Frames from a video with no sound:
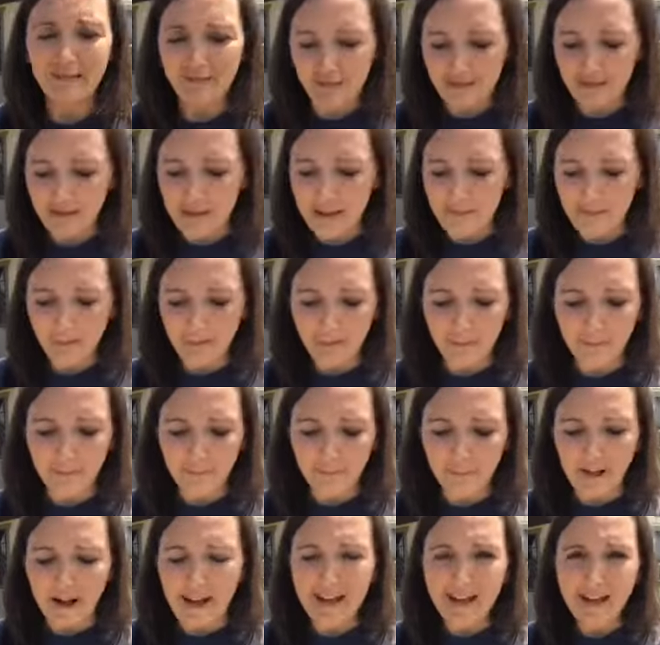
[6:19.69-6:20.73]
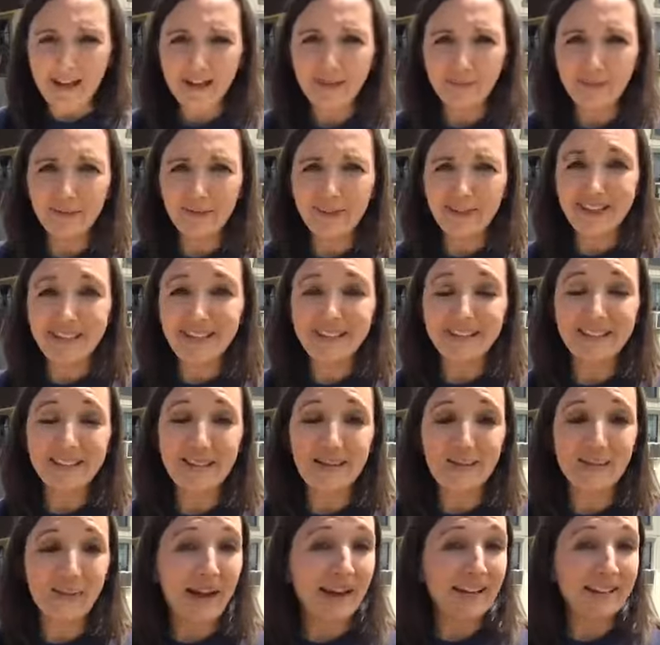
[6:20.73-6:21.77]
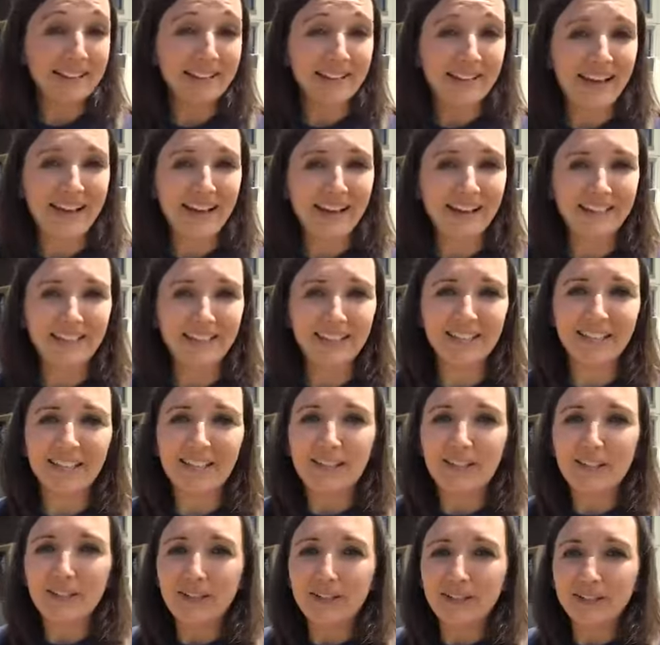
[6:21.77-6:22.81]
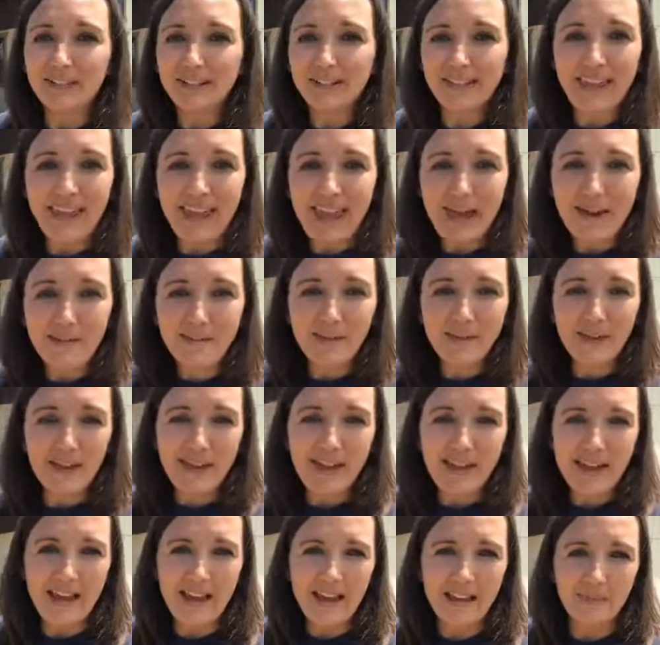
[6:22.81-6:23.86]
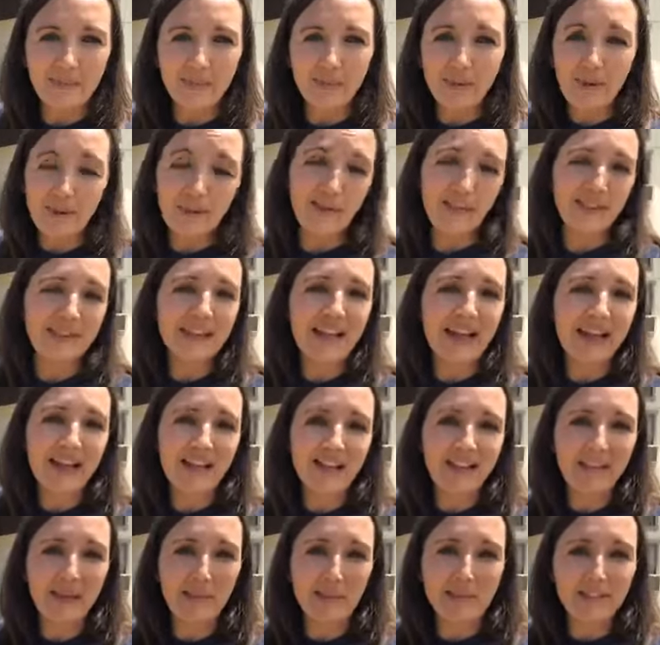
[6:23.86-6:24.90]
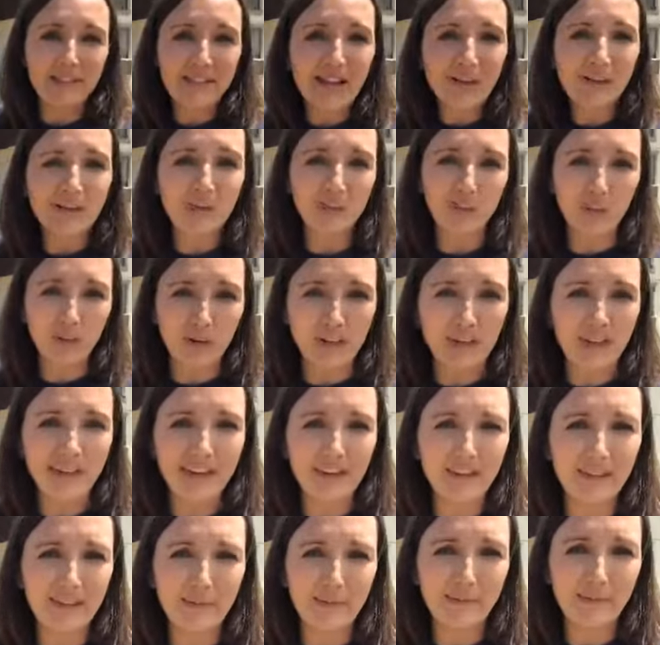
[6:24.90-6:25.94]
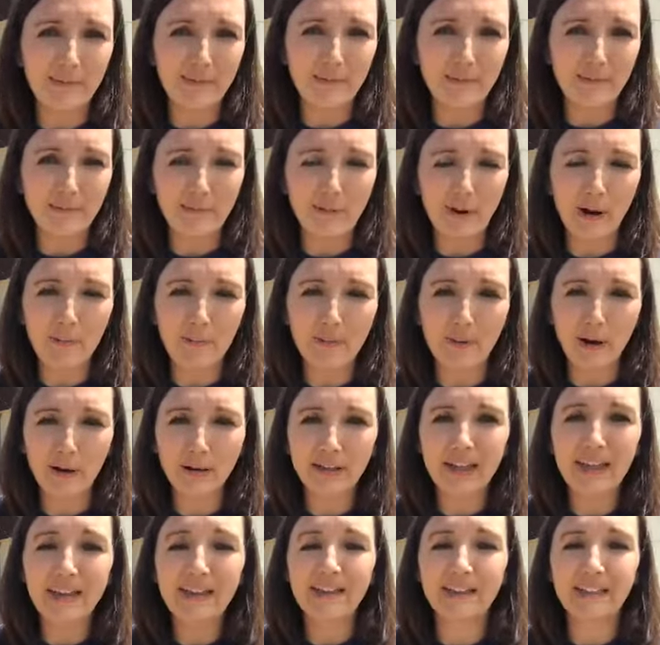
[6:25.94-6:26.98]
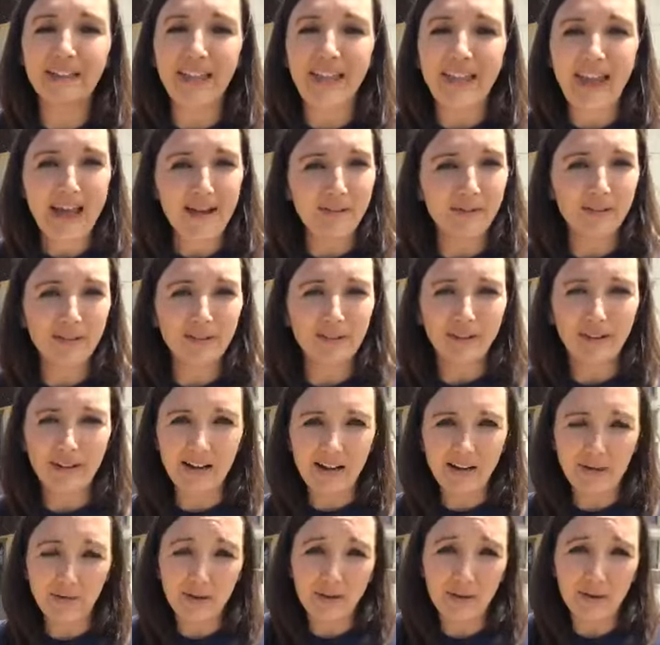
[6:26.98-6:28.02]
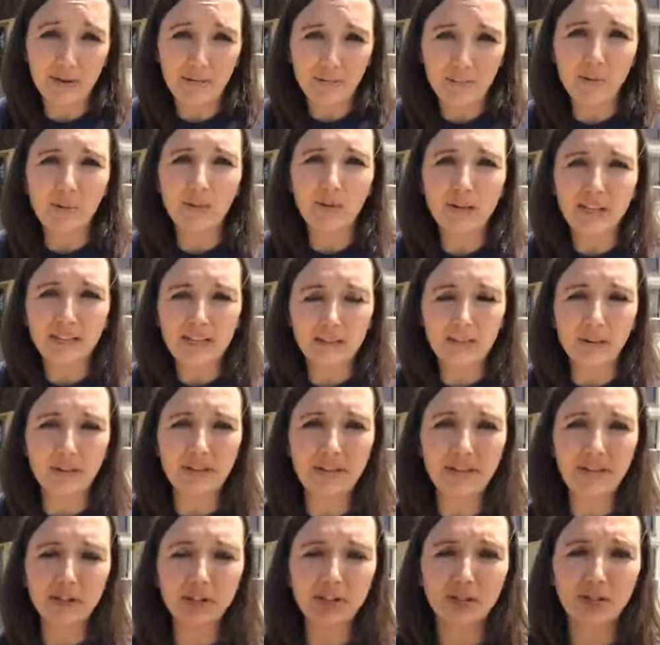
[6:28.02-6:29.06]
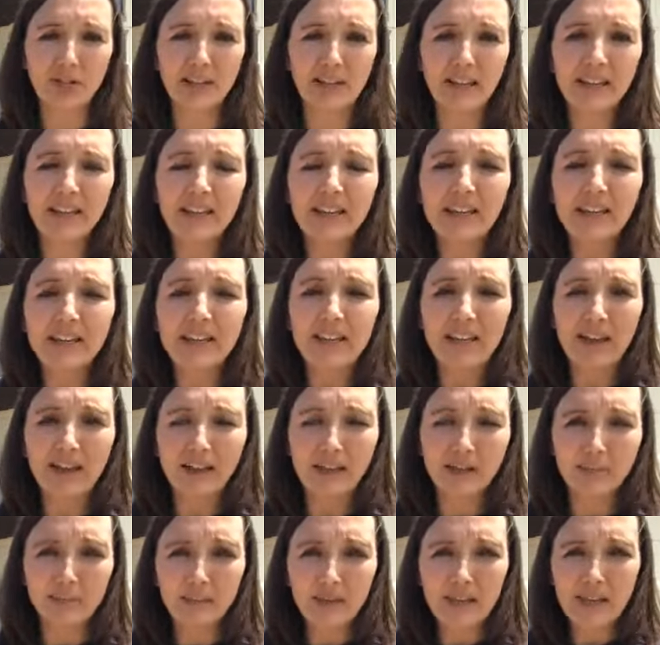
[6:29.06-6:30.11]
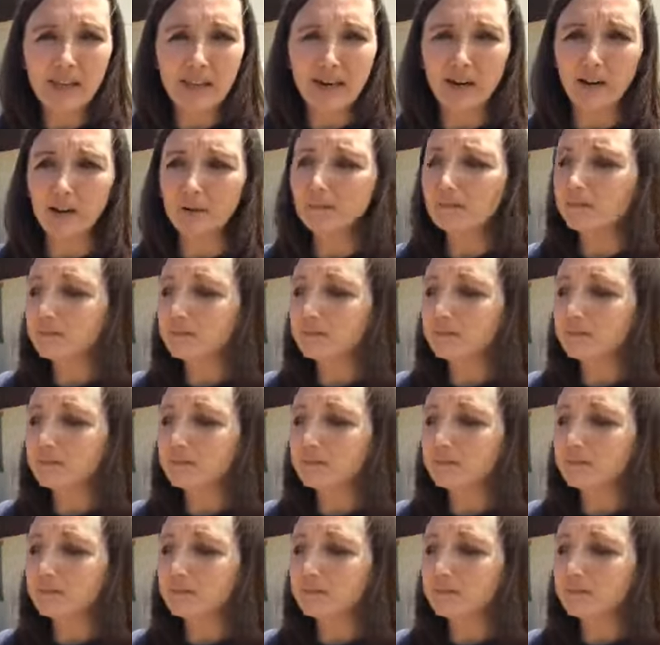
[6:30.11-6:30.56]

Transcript: Number 5 is the fact that they have, and if it's not themselves working the farm market, they have other employees potentially that could be here.